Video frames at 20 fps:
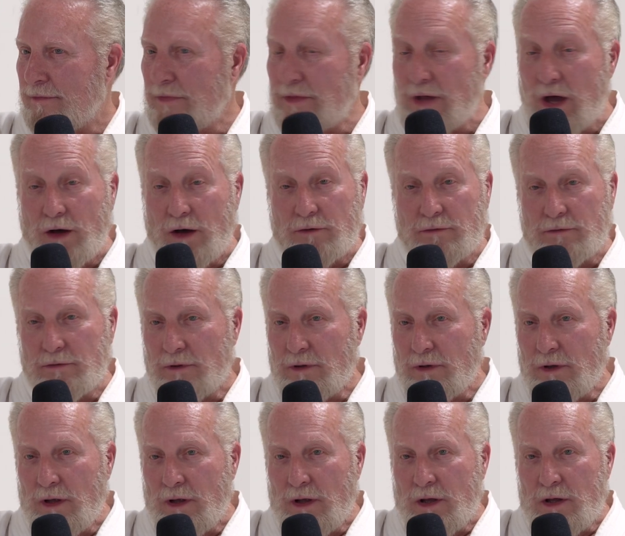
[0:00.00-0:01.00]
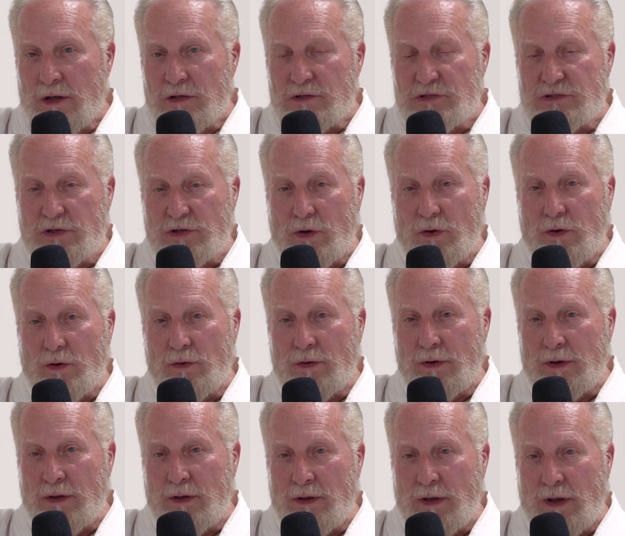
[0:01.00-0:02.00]
No.
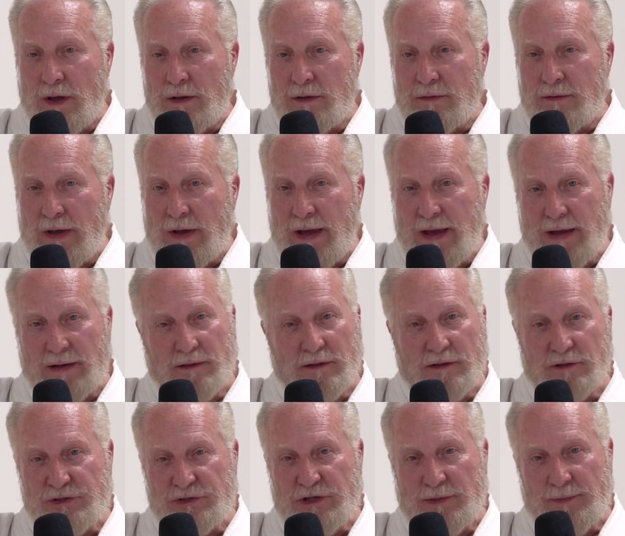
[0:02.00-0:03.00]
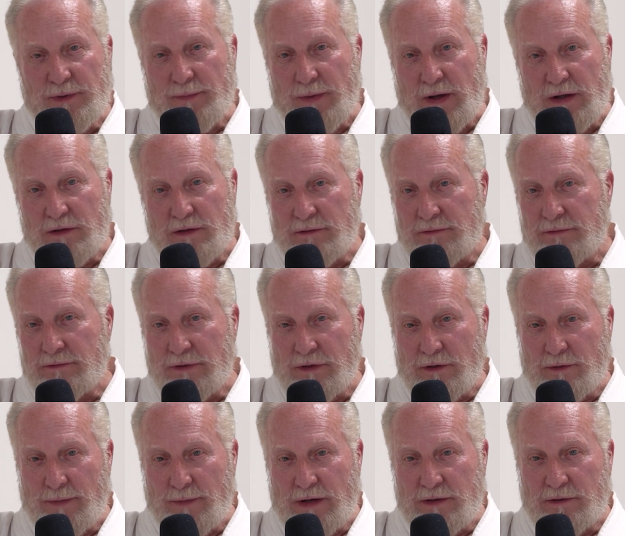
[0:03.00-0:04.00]
So I had a little gym in
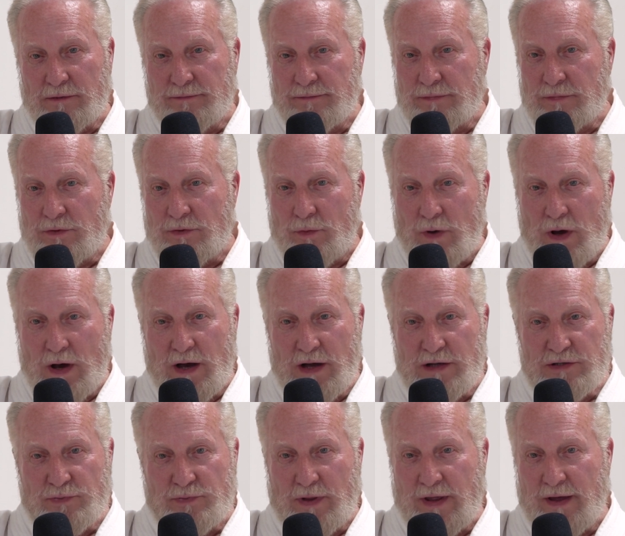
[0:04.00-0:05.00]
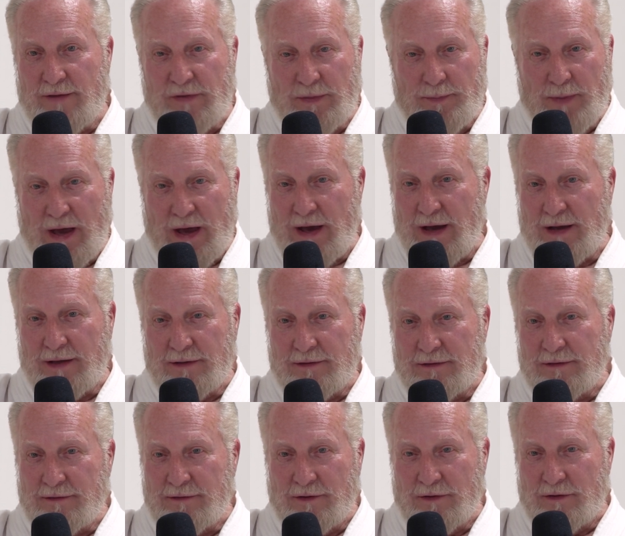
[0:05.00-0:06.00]
my garage with a heavy bag,
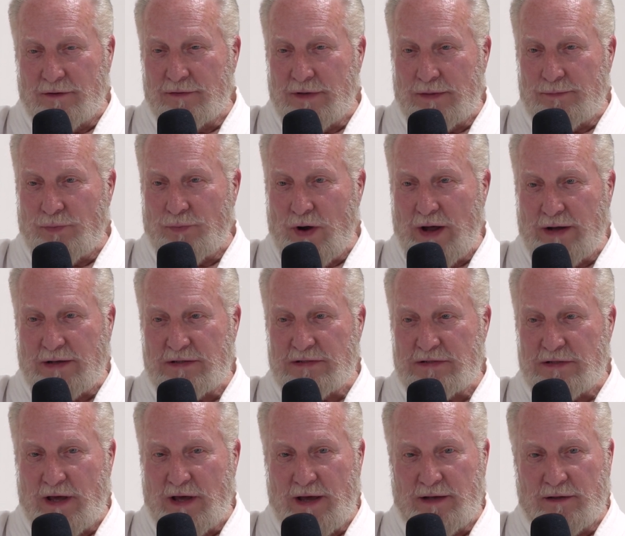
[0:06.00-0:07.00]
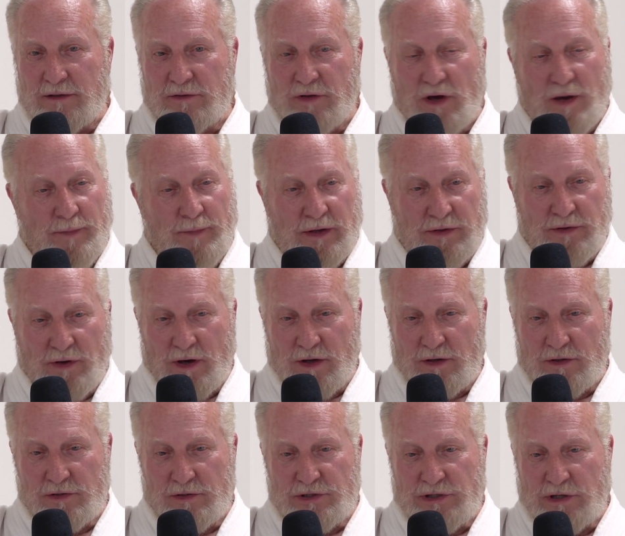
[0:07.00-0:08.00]
and that practiced that and taught my
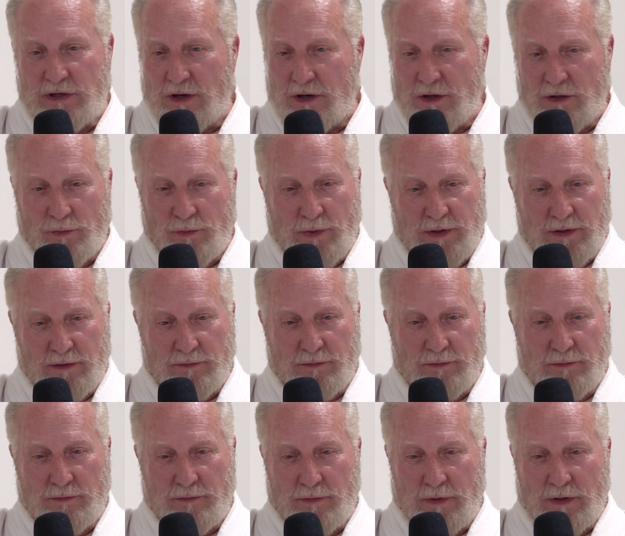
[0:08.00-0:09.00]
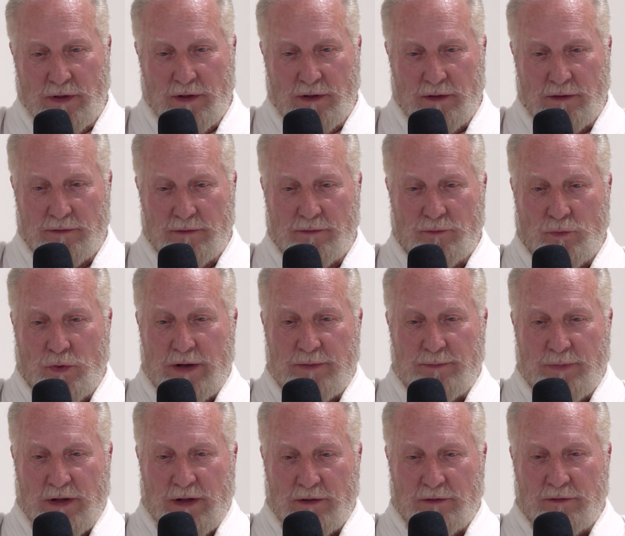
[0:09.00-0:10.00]
daughter. She got all the way to
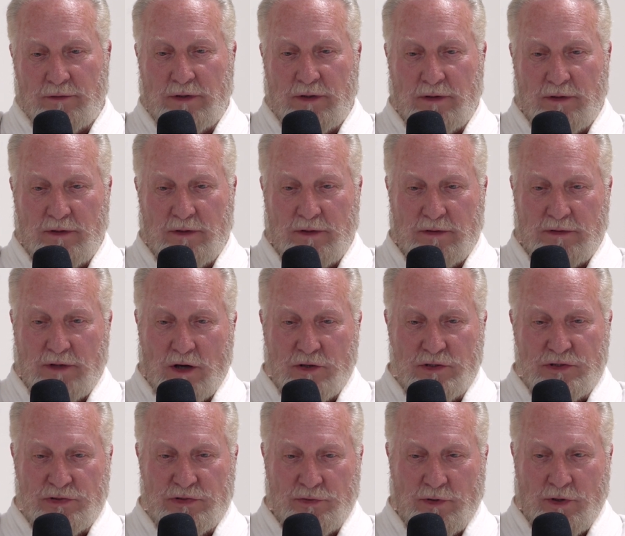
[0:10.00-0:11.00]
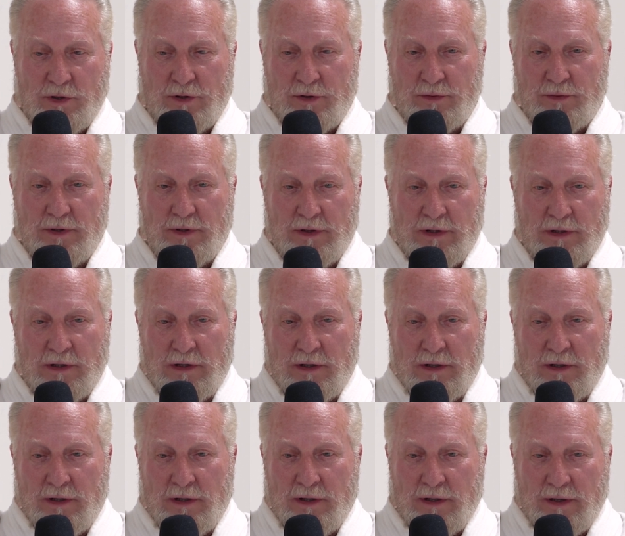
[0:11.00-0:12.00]
red belt in Tang Sudo,
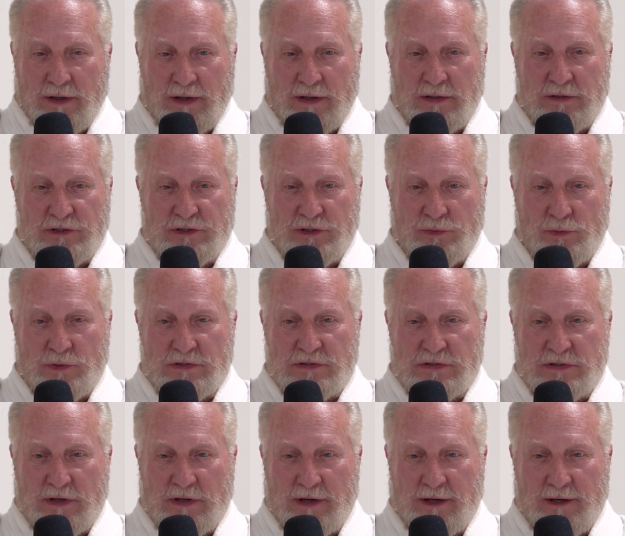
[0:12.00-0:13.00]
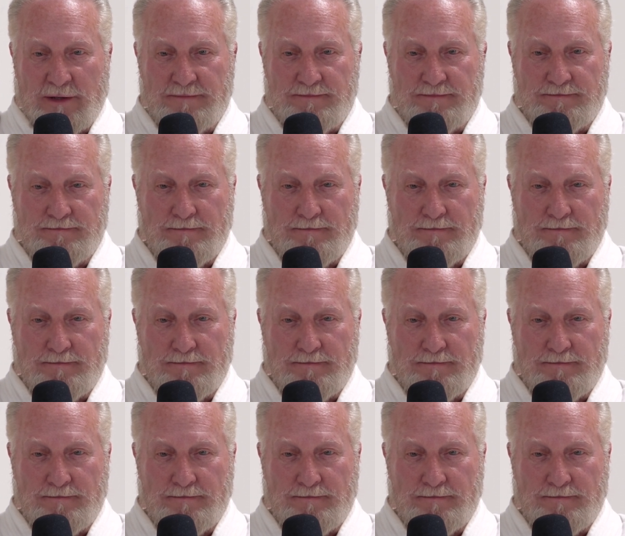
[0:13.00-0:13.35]
and she was I